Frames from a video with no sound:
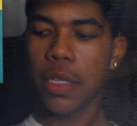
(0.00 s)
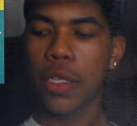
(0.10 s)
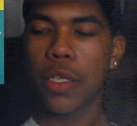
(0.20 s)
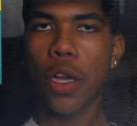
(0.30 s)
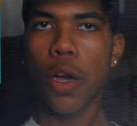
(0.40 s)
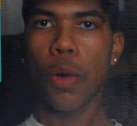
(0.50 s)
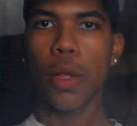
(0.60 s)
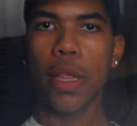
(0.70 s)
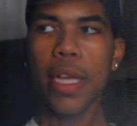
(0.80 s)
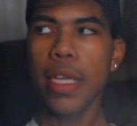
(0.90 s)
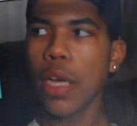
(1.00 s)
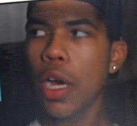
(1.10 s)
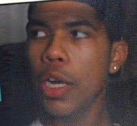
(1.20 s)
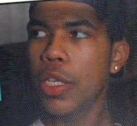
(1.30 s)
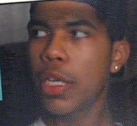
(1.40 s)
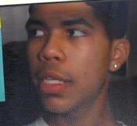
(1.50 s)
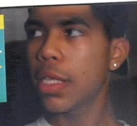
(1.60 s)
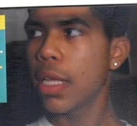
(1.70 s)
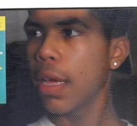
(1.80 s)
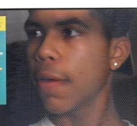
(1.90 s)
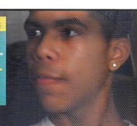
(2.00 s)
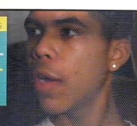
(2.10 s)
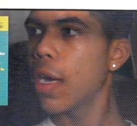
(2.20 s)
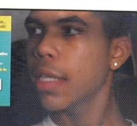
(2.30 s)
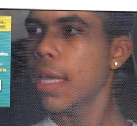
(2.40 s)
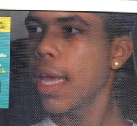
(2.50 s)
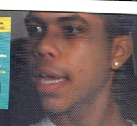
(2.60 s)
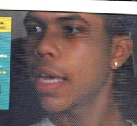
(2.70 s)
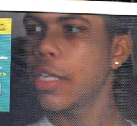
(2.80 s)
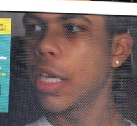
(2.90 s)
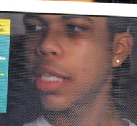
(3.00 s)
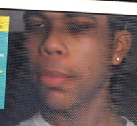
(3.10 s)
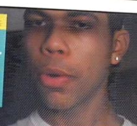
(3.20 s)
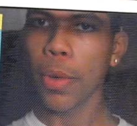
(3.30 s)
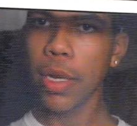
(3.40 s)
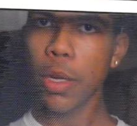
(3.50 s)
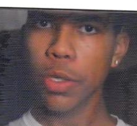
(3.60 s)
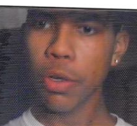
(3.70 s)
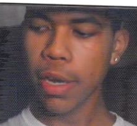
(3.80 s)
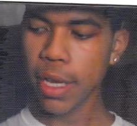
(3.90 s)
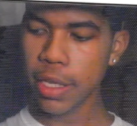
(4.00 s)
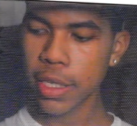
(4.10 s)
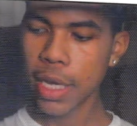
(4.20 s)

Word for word: So these are just the Frost King adjustable window screens.